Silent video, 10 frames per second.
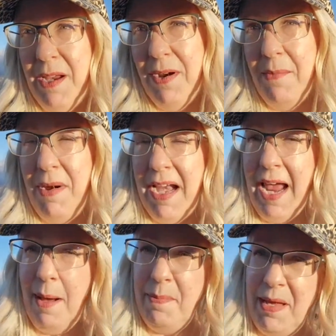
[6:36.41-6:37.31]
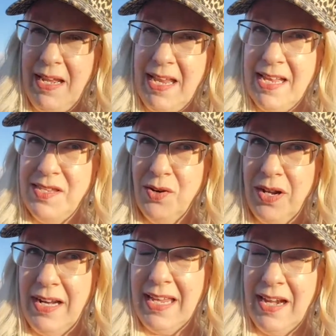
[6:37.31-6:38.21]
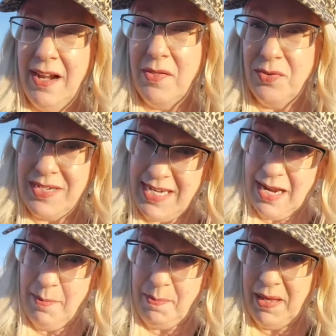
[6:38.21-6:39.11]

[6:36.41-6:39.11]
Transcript: what might happen is you're going to get another dip